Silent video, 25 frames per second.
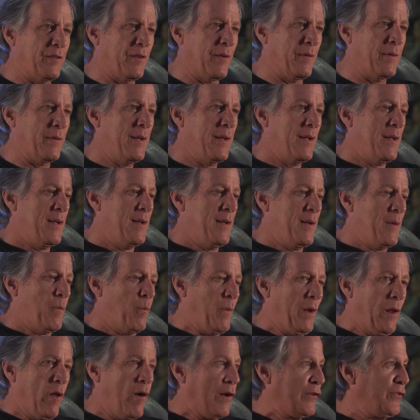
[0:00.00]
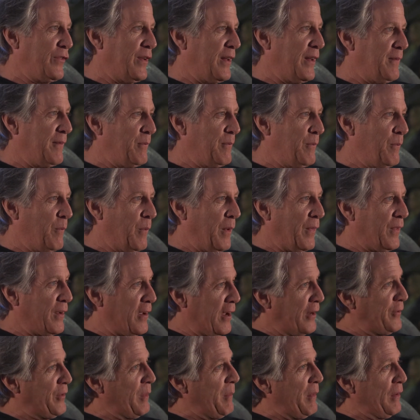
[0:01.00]
So we launched it with
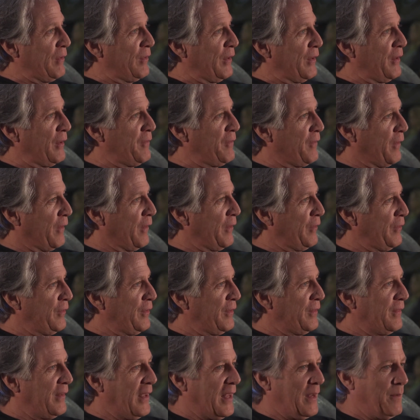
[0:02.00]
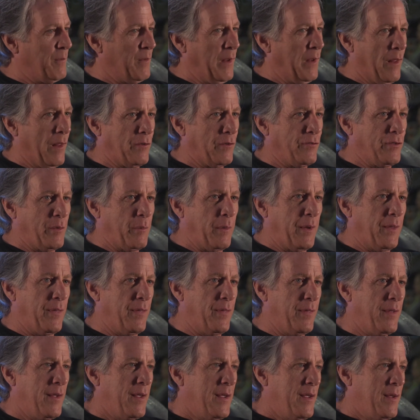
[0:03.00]
country music first, and we launched it with
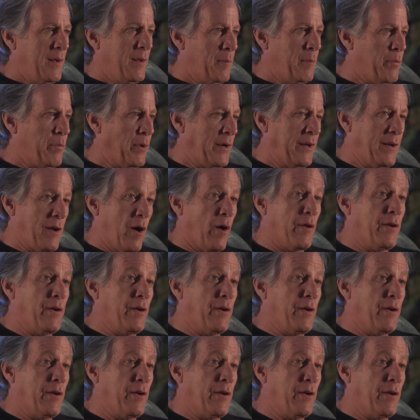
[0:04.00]
putting